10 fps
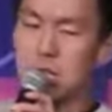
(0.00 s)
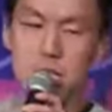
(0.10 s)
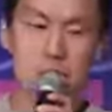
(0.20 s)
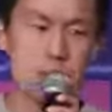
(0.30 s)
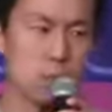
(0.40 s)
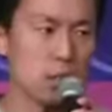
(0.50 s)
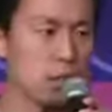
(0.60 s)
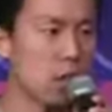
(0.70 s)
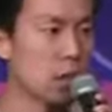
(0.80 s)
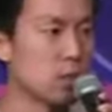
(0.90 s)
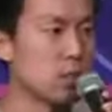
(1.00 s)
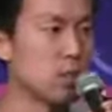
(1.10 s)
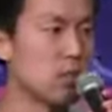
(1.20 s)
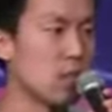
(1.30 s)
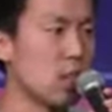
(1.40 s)
It's pretty
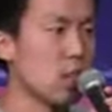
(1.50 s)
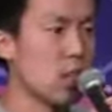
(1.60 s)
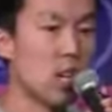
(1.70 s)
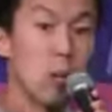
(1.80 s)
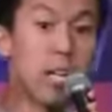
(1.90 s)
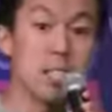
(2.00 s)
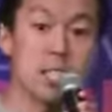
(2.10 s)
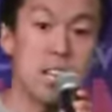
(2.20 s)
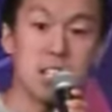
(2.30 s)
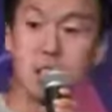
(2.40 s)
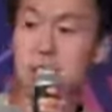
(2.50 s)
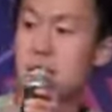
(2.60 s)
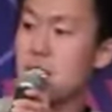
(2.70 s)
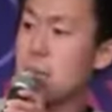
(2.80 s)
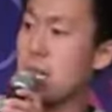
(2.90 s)
gross. And I went outside, I looked
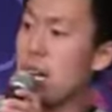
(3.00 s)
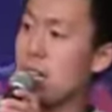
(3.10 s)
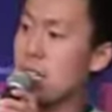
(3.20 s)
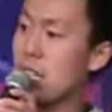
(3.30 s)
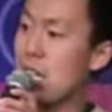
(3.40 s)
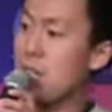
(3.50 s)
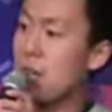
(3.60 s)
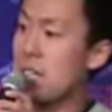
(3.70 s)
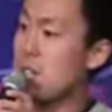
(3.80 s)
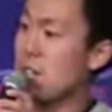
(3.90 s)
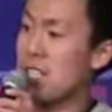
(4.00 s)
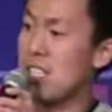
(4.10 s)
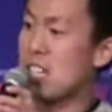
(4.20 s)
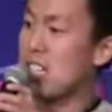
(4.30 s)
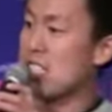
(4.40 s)
down the block. Every restaurant in
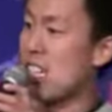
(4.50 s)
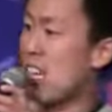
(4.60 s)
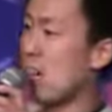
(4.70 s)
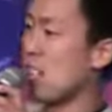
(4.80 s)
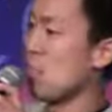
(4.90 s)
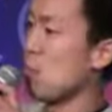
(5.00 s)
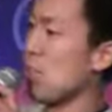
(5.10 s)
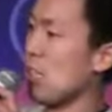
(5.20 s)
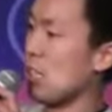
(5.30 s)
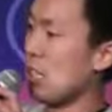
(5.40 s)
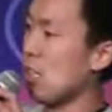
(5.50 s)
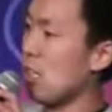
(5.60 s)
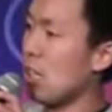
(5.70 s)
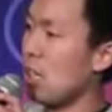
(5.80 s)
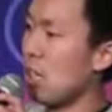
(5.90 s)
Chinatown has a bee.
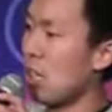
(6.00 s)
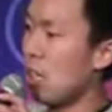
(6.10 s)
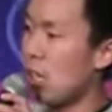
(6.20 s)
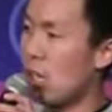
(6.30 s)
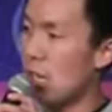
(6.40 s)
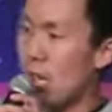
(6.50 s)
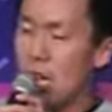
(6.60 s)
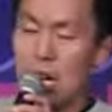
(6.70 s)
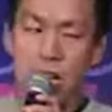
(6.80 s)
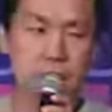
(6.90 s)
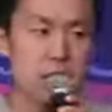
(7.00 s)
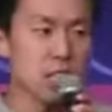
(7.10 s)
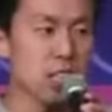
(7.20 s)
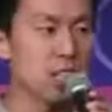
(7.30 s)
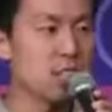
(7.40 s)
I think
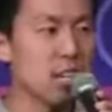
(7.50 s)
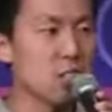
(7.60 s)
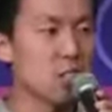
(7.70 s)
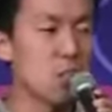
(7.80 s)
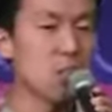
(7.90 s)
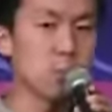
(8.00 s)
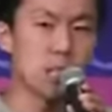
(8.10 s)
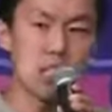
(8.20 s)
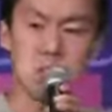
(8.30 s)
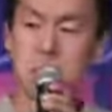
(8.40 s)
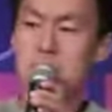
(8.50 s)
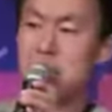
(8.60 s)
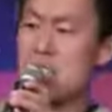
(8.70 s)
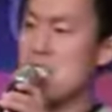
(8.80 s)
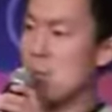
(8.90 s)
Chinatown's the only place where
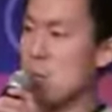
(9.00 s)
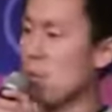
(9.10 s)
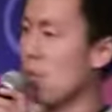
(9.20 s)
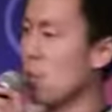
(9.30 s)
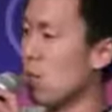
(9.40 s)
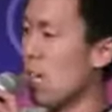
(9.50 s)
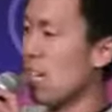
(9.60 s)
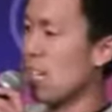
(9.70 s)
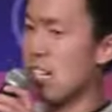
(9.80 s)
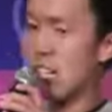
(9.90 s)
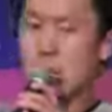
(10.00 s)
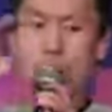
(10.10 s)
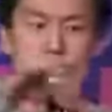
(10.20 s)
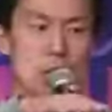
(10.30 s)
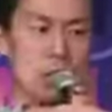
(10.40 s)
Chinese people are okay getting a
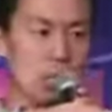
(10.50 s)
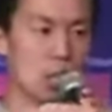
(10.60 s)
bee.